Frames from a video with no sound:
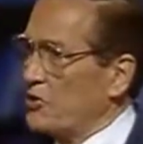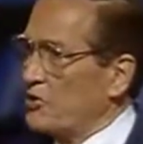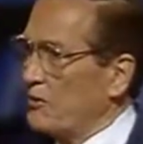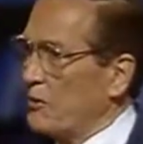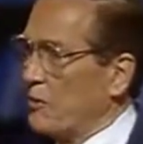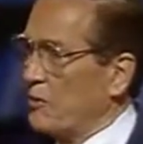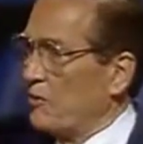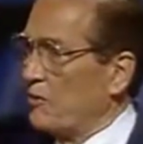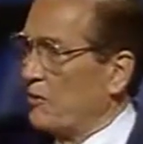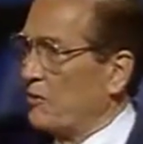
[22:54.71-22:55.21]
his
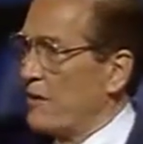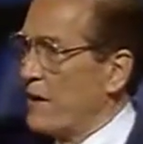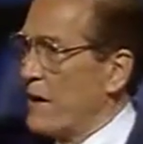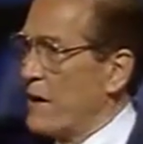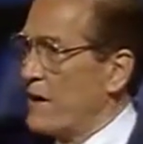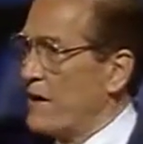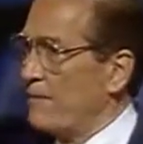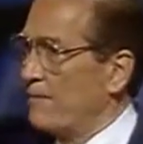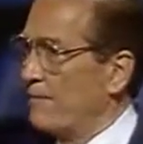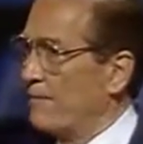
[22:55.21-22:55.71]
miracle
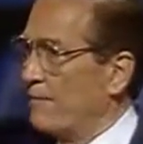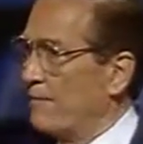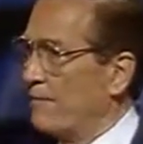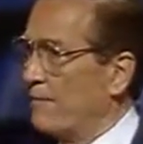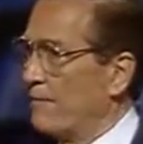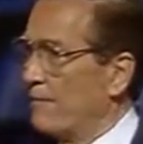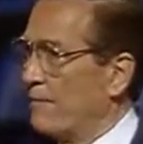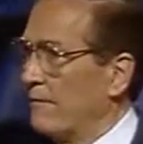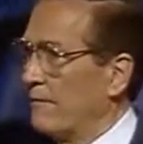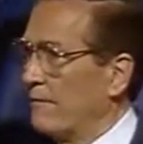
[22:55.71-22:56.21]
life.
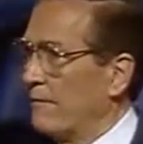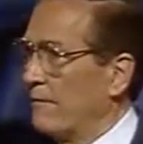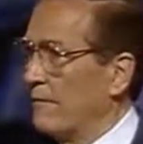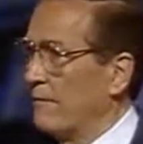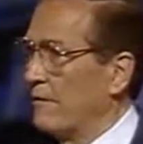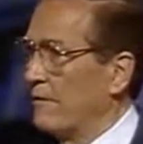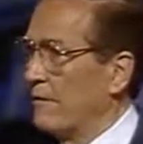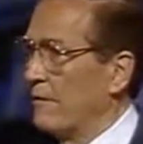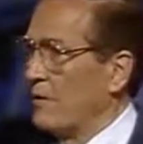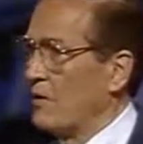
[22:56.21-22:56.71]

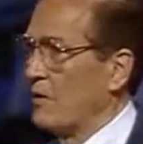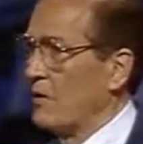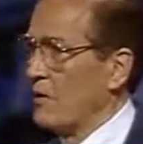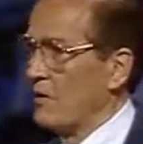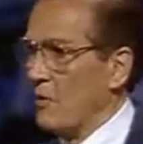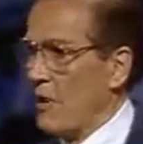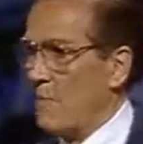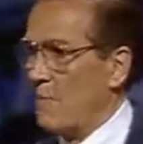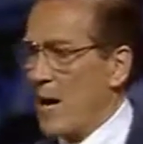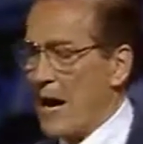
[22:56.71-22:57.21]

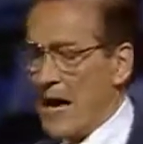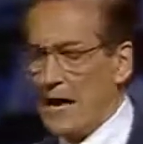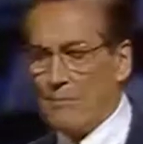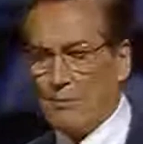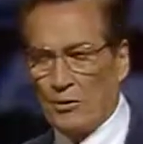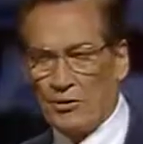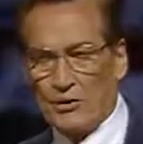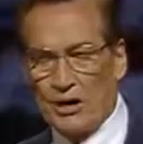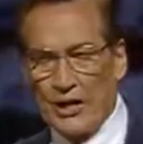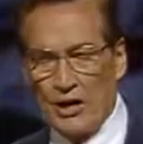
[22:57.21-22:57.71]
The
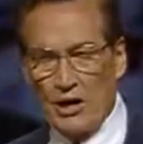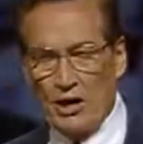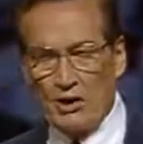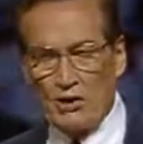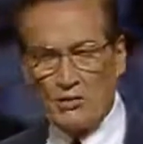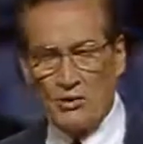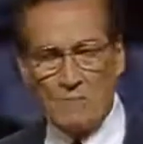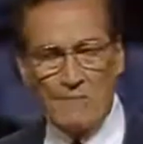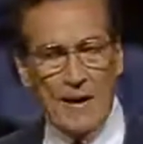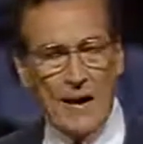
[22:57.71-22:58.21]
Bible
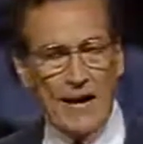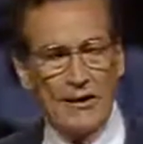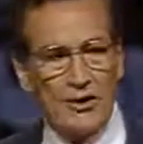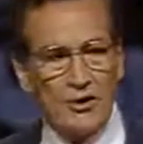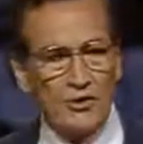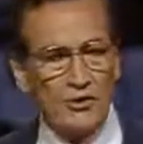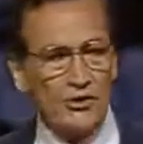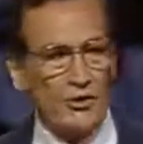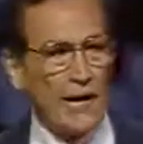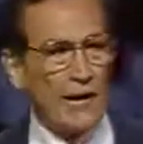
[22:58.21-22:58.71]
tells about
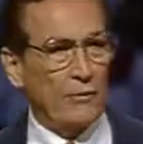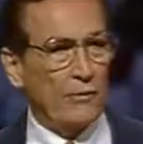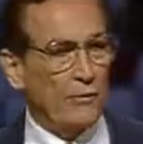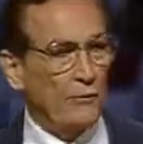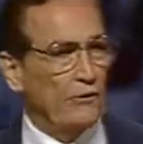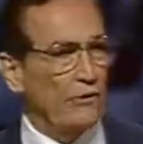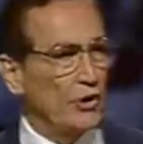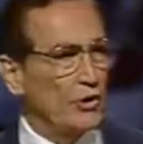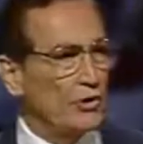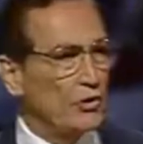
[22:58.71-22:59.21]
his
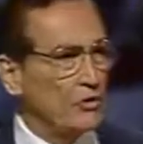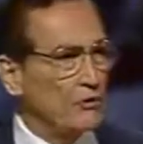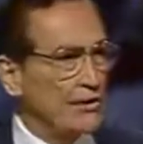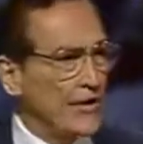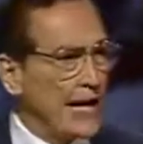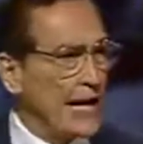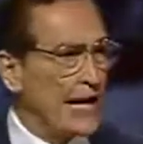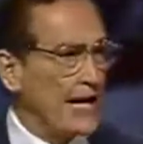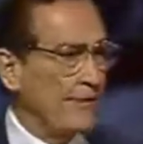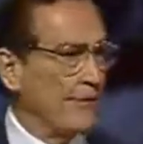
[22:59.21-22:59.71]
sacrificial
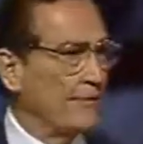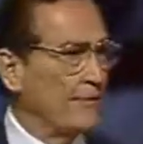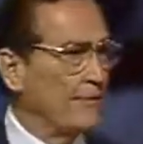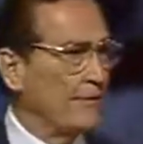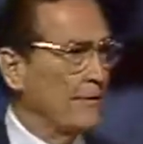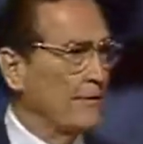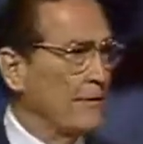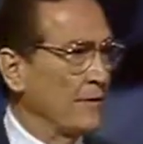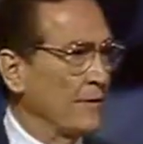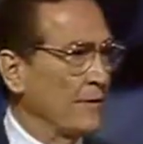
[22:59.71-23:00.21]
death.
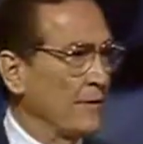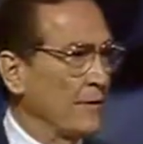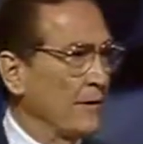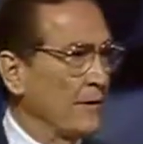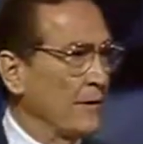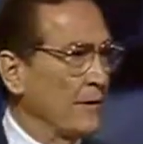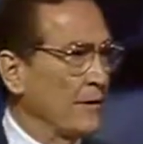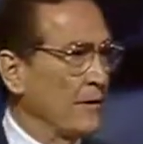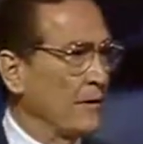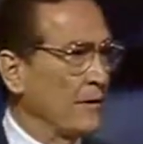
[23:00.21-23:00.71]

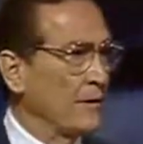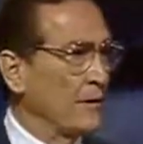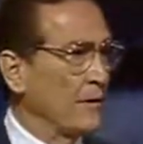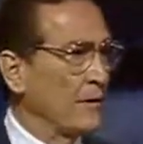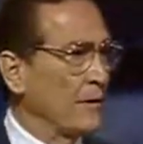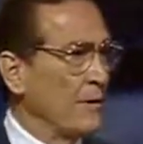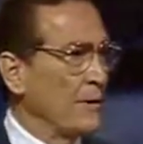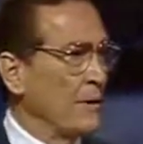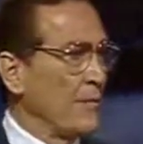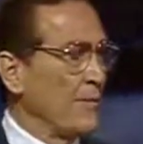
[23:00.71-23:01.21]

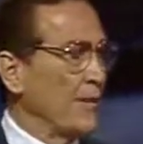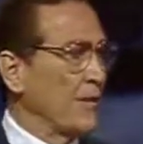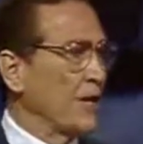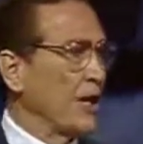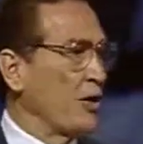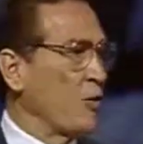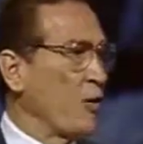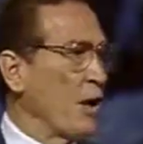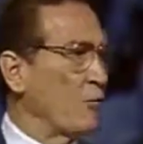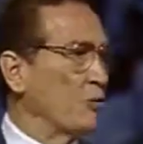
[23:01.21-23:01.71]
Let me
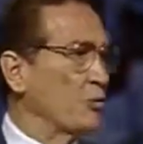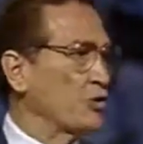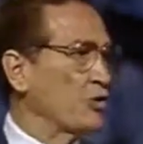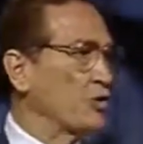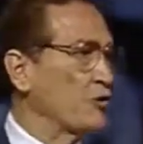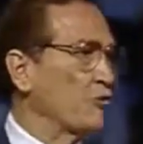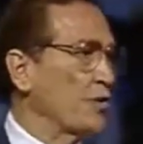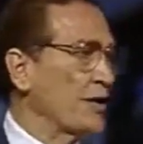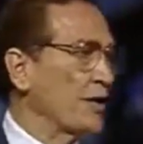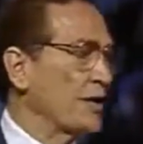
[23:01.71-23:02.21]
tell you what was
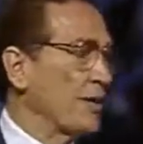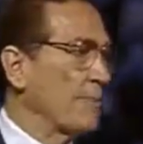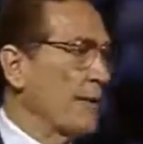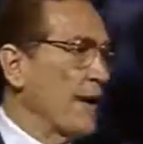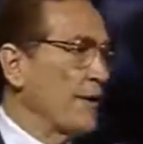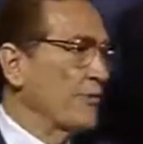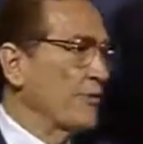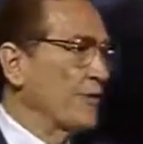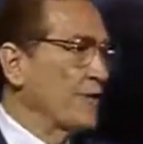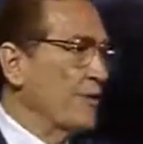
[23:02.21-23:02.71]
unique about